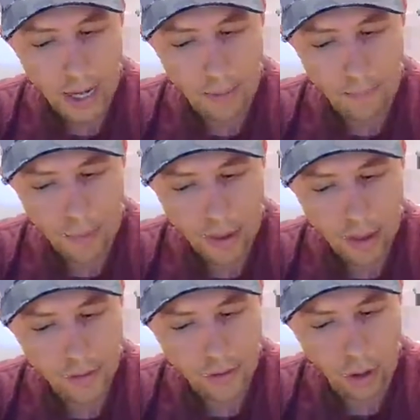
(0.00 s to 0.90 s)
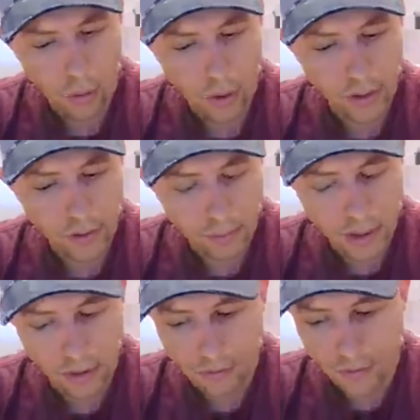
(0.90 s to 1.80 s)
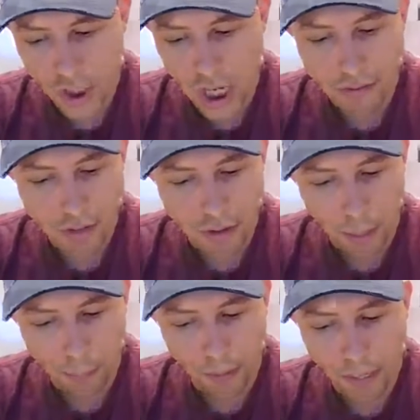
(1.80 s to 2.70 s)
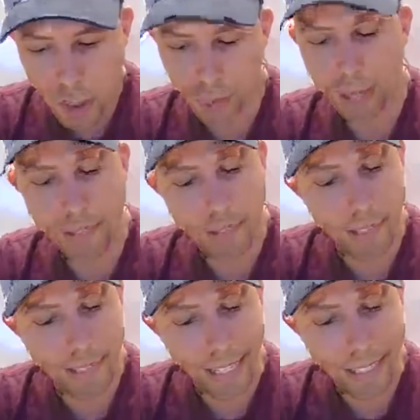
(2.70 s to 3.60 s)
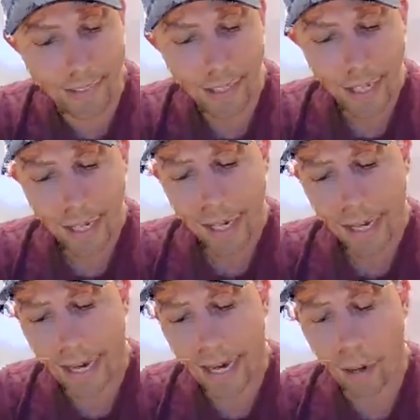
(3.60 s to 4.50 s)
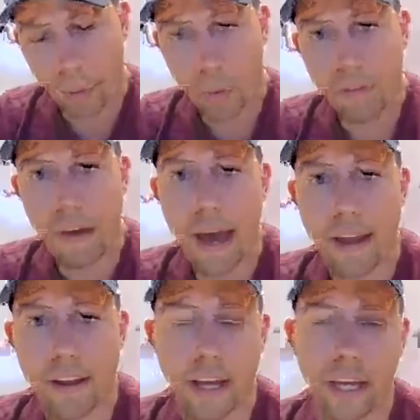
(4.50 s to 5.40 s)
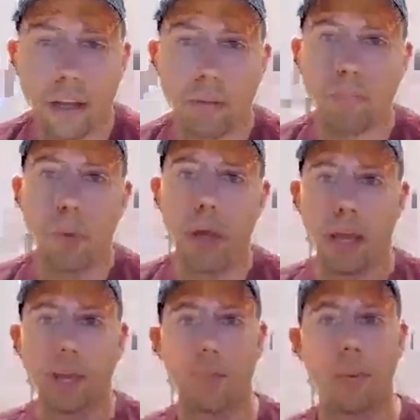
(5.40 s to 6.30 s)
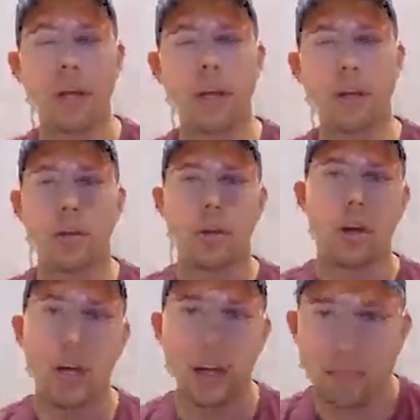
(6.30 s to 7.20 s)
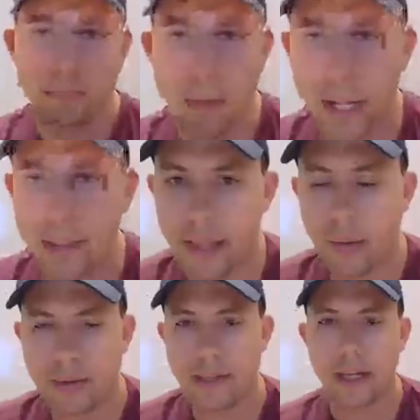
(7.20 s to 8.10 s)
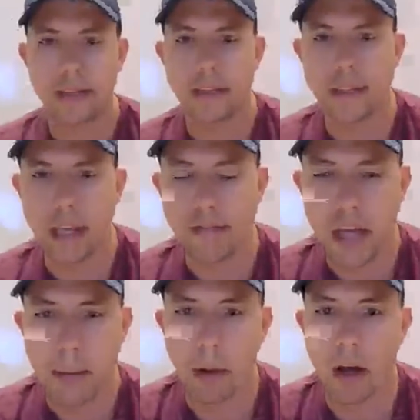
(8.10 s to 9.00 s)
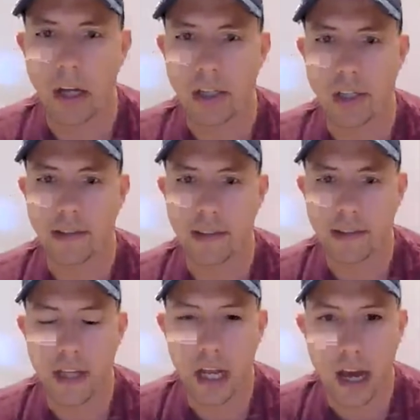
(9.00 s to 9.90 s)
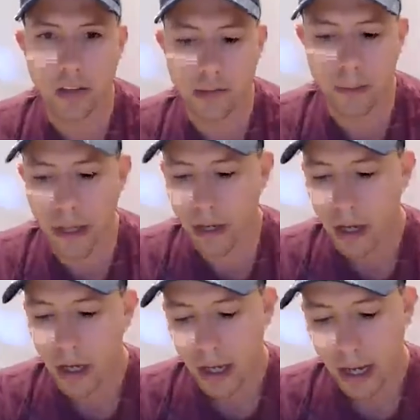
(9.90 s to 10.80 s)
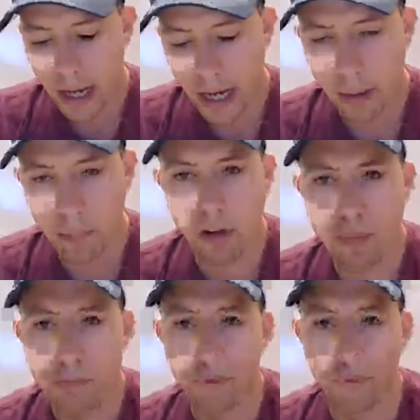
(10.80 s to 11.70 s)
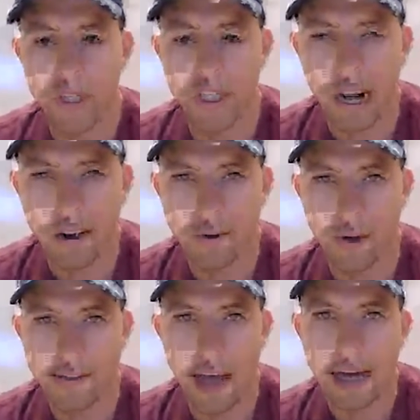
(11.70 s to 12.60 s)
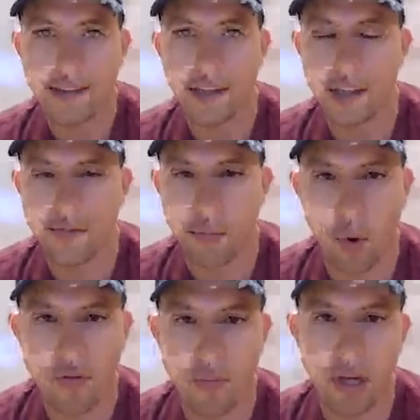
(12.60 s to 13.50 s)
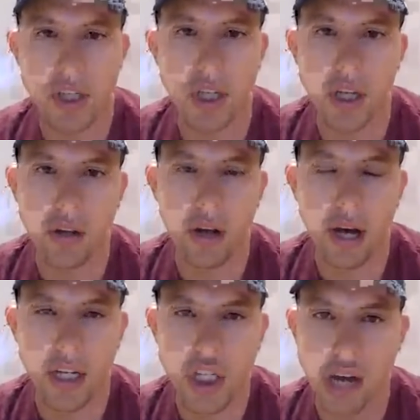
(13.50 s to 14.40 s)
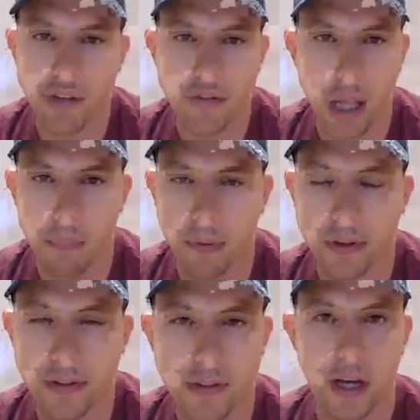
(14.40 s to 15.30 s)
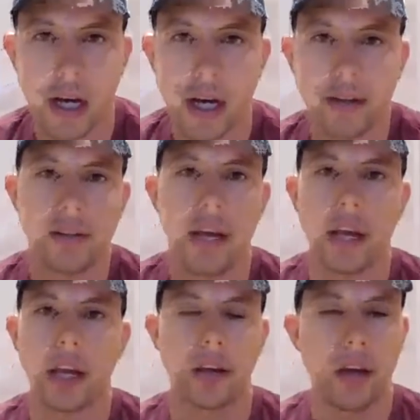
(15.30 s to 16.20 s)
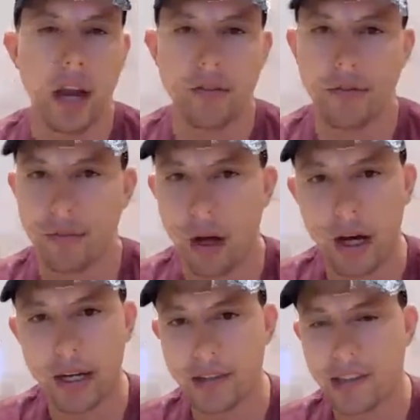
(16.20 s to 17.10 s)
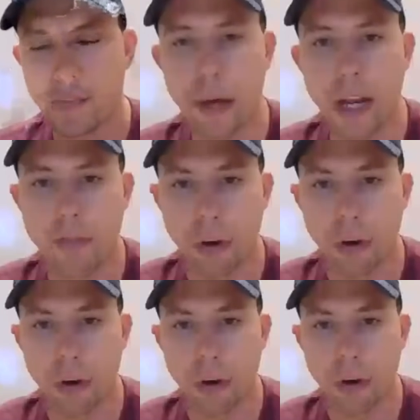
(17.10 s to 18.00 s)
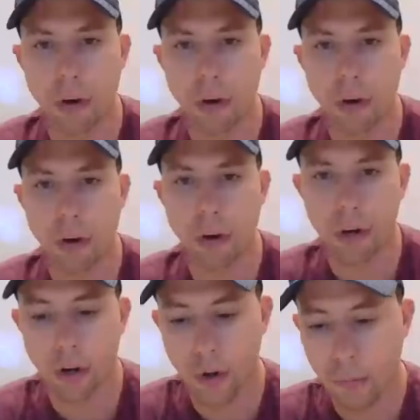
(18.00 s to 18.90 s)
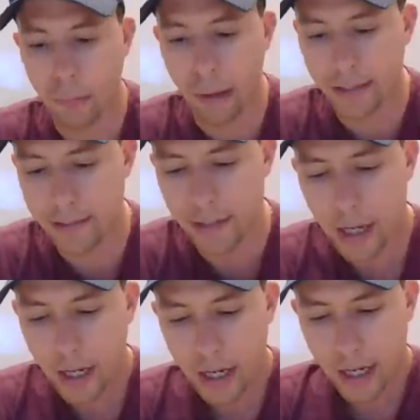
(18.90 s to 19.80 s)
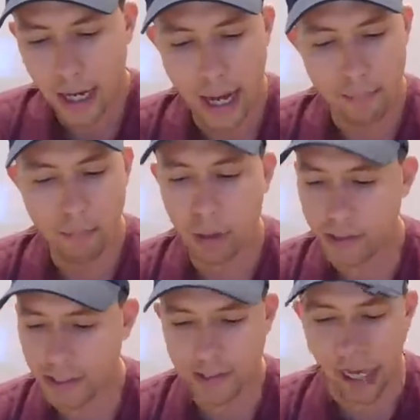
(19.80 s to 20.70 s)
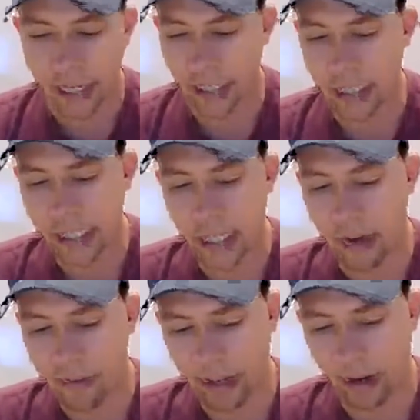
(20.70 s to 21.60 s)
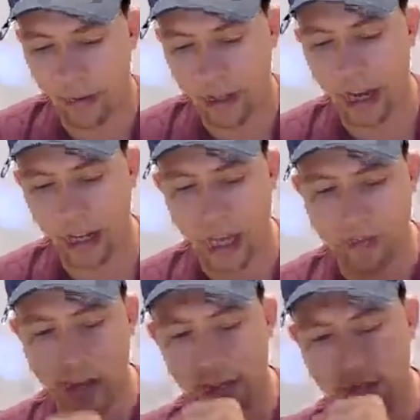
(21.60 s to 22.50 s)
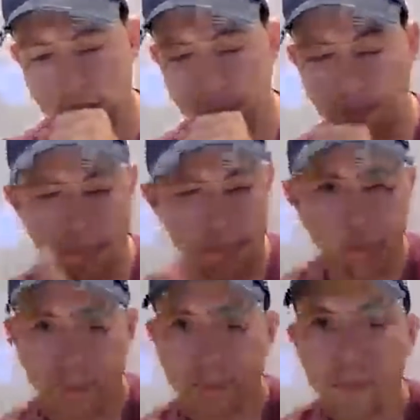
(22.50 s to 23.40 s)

So in terms of Java developer interest to date, we've had a pretty good month, I would say, since AVM launch and since the announcement of people reaching out to us, asking us for more information, Java developers taking kind of a spin of our code base. Most excitingly, I think I already kind of gave a hint to